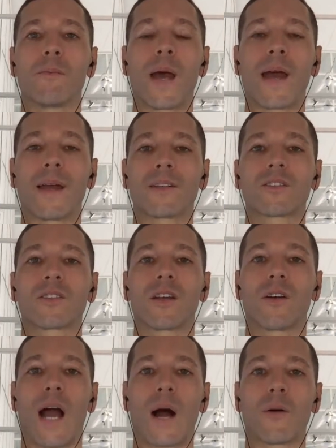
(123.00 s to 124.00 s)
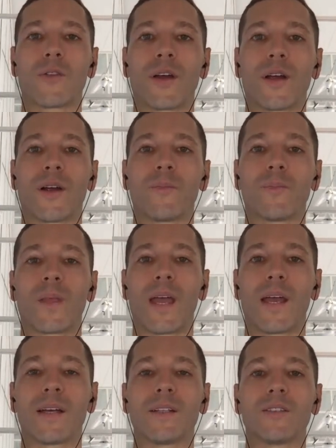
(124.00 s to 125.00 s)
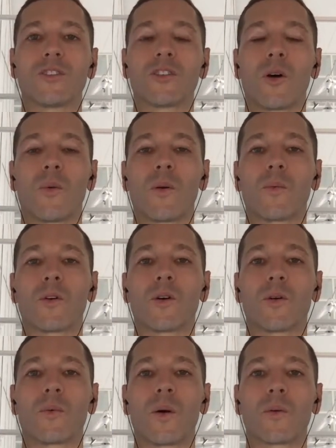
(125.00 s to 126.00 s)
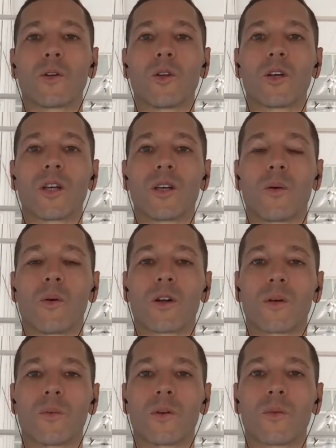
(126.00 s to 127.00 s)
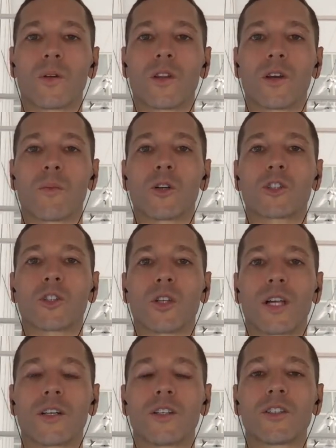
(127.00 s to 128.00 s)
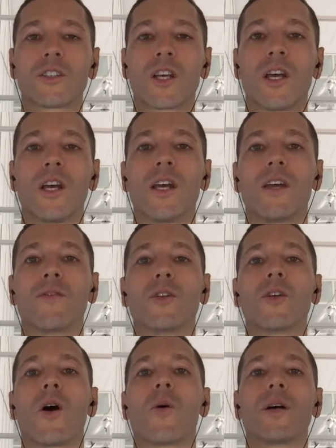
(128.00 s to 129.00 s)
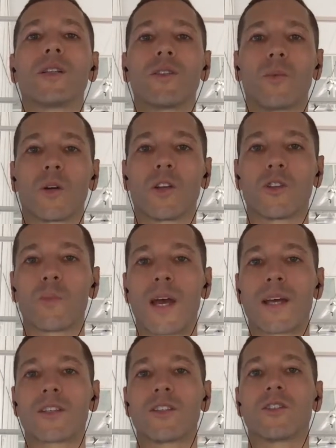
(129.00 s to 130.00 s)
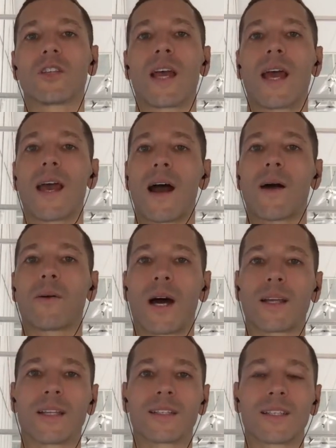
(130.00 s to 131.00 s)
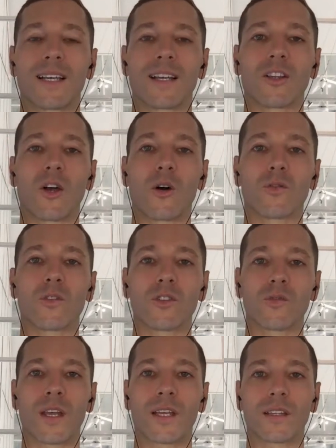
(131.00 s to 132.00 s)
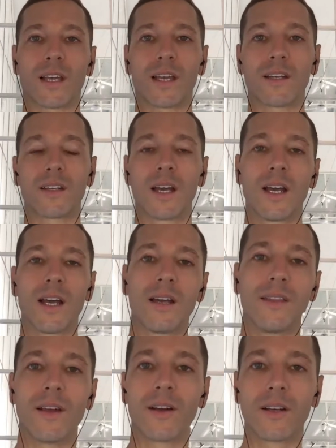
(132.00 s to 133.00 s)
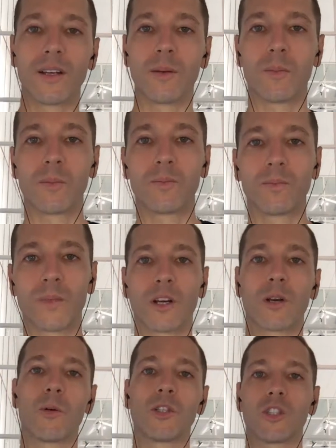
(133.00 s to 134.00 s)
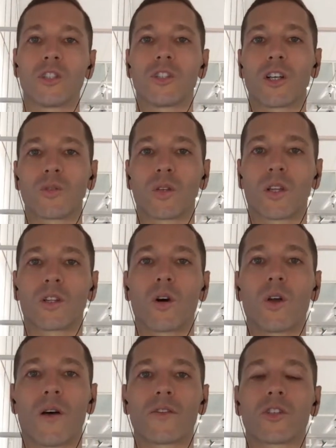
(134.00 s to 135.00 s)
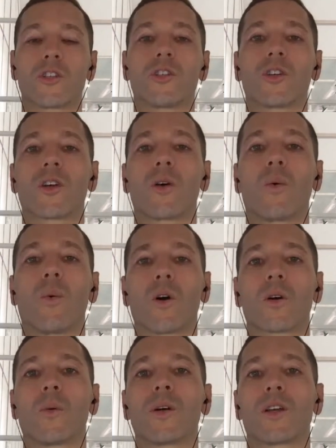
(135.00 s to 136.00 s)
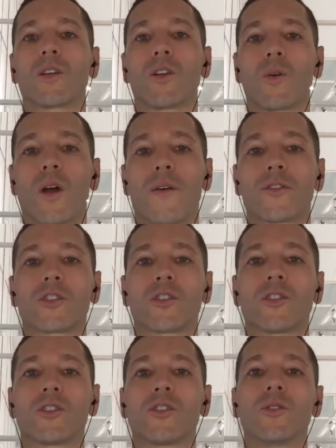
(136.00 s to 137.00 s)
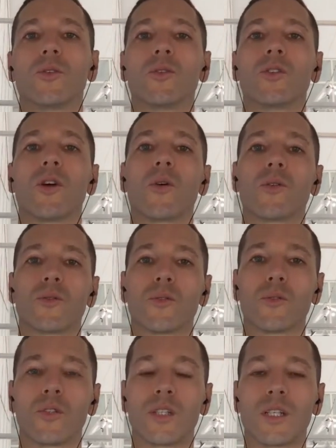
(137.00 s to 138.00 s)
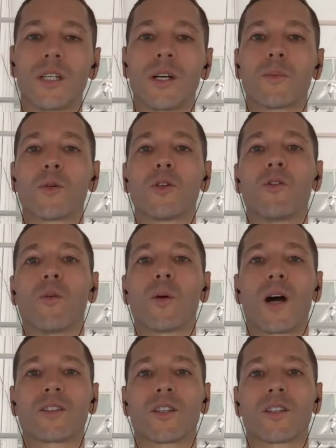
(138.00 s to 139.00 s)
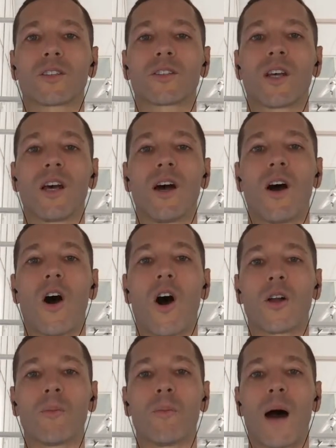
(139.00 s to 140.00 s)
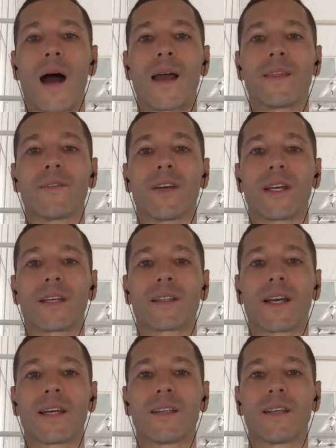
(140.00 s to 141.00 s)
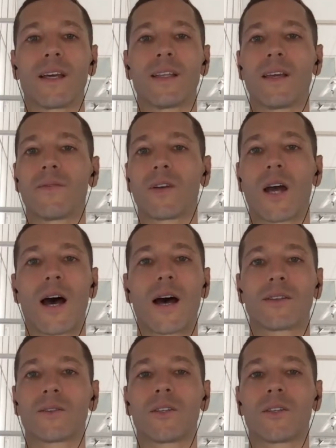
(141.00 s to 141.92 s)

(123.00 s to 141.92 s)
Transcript: banks that are out there. And so when we're looking at working with one of the commercial lenders, if you go into one of those banks and you say, "Hey, I'd like to get a loan for this vacant land," they're gonna put you in touch with a loan officer. You're gonna work with a loan officer to go through the approval process on buying the vacant land, and they've got,